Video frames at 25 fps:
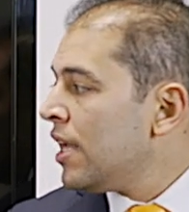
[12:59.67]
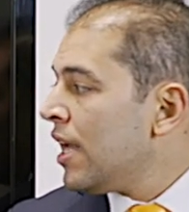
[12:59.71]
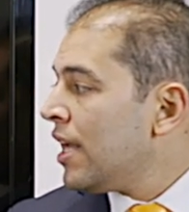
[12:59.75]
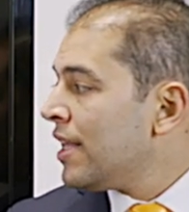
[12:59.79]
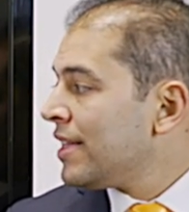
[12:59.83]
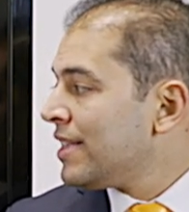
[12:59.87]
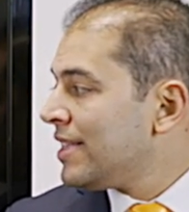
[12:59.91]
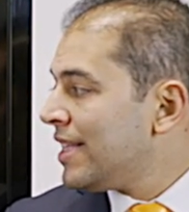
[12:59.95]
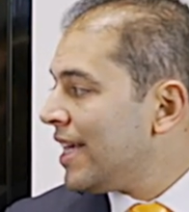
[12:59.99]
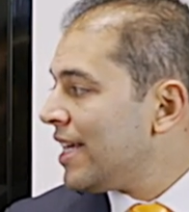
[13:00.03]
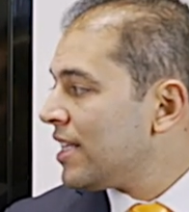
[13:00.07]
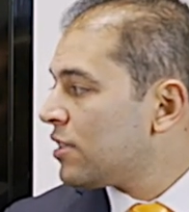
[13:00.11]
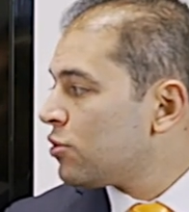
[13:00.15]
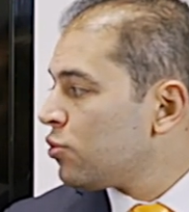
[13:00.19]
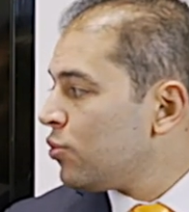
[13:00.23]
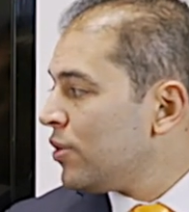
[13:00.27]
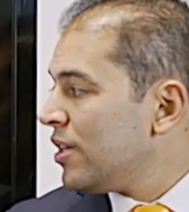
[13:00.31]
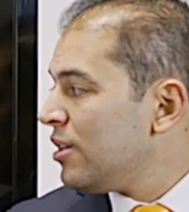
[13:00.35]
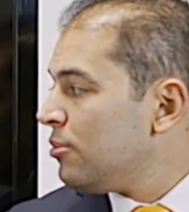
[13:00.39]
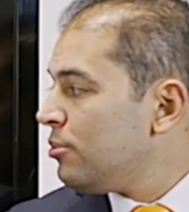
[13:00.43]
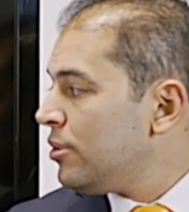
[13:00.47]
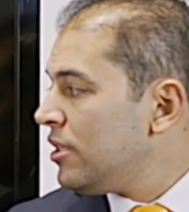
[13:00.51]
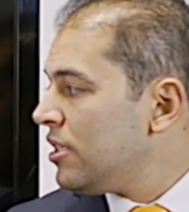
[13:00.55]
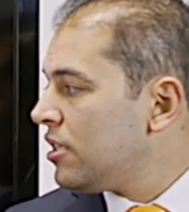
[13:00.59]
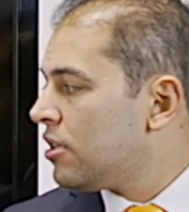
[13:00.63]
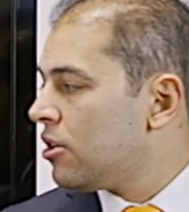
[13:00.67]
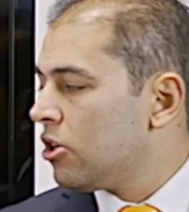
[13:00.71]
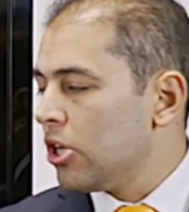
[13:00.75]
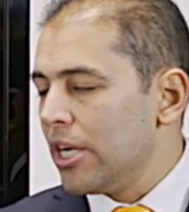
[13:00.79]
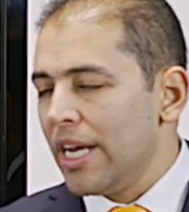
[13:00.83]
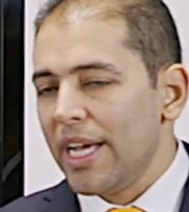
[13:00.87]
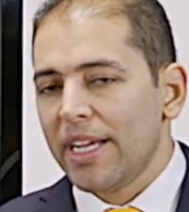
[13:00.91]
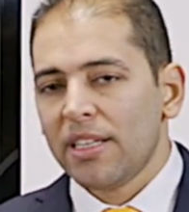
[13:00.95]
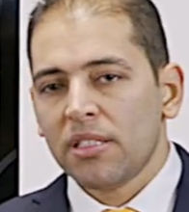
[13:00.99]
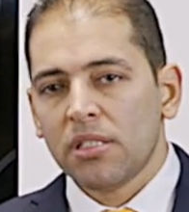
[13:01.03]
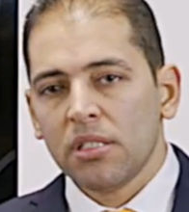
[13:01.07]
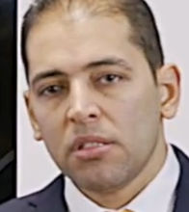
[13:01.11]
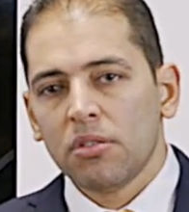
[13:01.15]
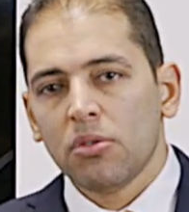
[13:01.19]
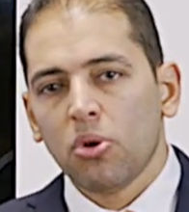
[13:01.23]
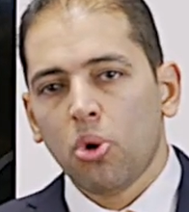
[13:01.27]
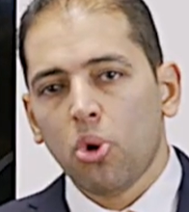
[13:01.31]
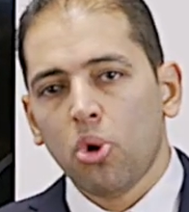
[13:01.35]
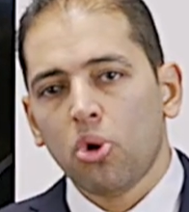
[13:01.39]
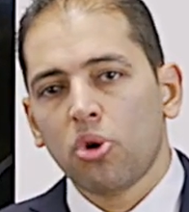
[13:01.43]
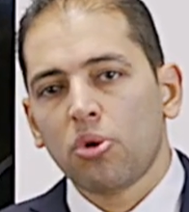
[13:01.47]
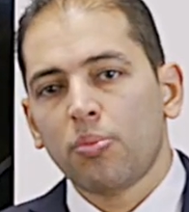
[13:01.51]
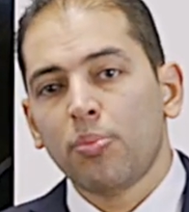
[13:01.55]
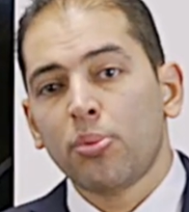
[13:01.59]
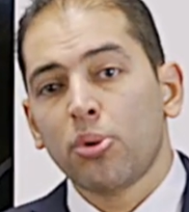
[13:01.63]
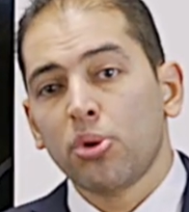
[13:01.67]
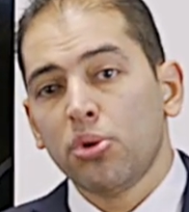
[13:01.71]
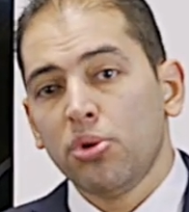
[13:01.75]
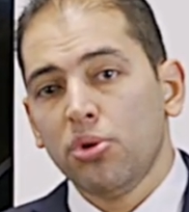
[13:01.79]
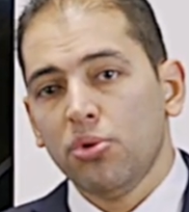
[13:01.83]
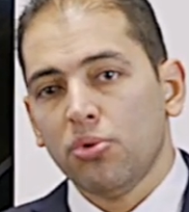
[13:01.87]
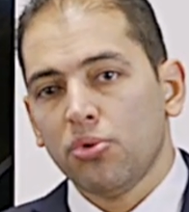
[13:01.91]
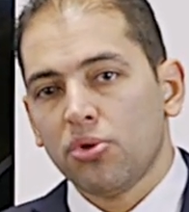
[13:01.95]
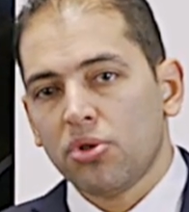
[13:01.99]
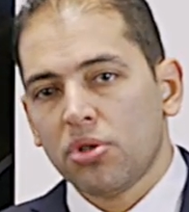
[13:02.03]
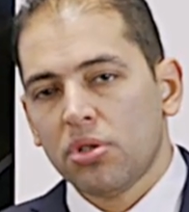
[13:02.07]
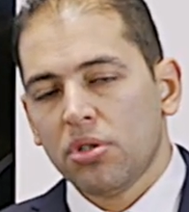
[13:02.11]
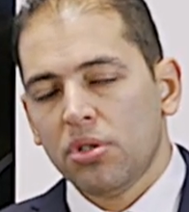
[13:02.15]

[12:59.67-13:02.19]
that will be collected or produced?